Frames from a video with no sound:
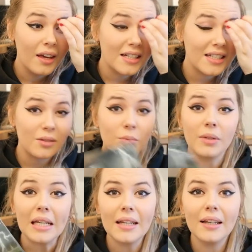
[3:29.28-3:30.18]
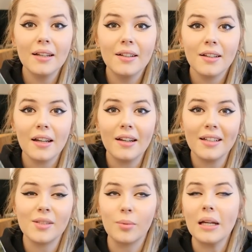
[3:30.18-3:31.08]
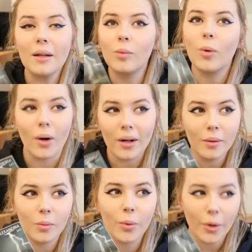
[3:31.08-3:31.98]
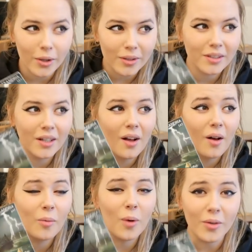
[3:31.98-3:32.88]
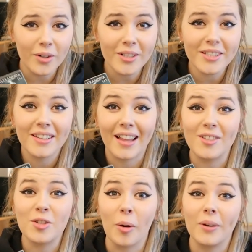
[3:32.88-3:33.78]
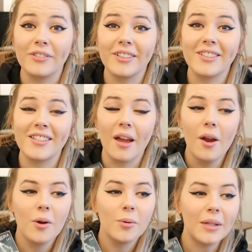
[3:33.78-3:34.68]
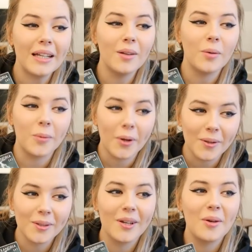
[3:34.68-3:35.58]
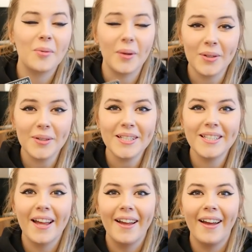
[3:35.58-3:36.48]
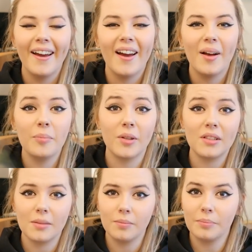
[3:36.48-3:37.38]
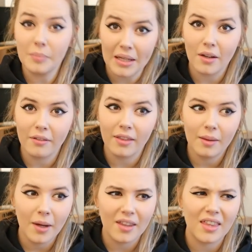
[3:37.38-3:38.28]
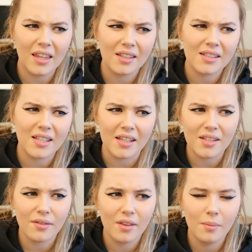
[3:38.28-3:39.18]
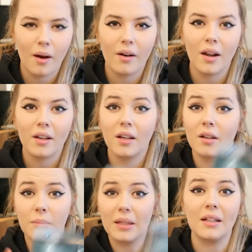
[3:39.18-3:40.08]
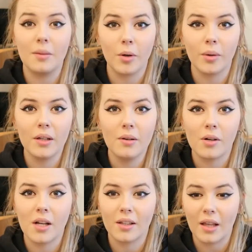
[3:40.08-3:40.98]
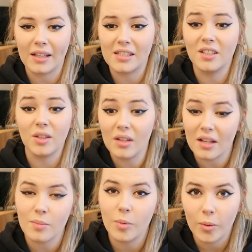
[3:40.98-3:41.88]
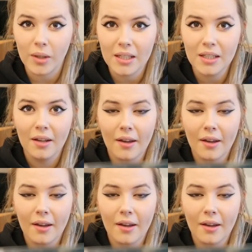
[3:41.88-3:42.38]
it's real, it's real wor world wonders. That's so difficult to say. Real world wonders. Uh, but many of them, I think six of them, are like completely broken or like as good as broken,